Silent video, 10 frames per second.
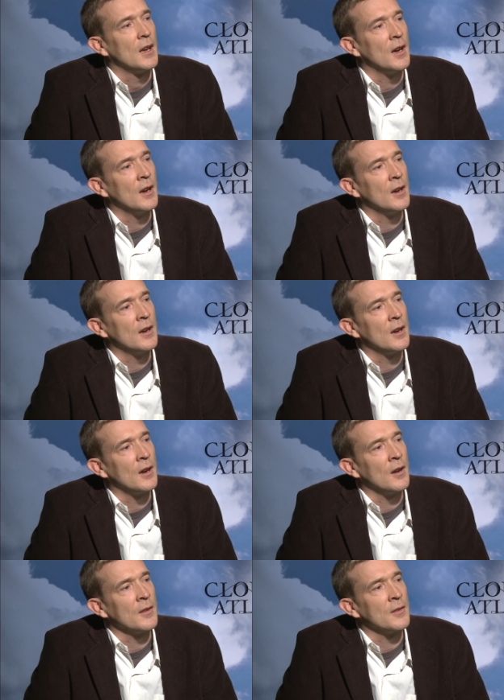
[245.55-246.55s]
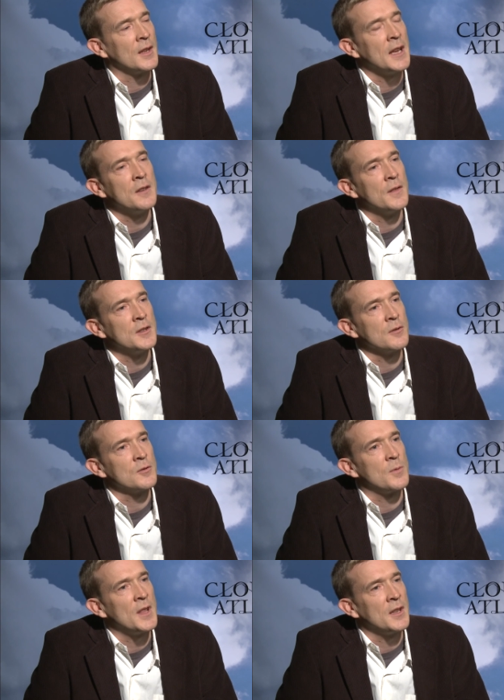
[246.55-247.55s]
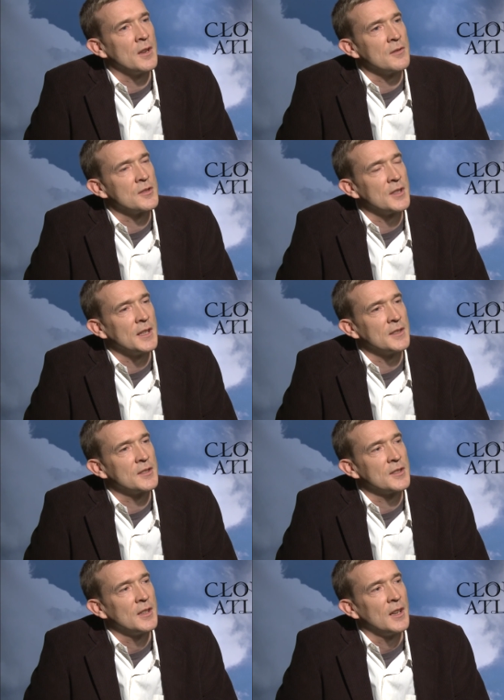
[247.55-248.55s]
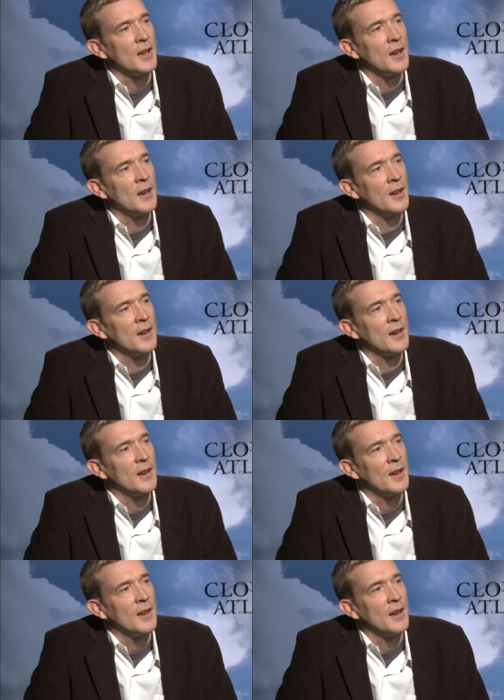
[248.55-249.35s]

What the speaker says: the individuals within those states. The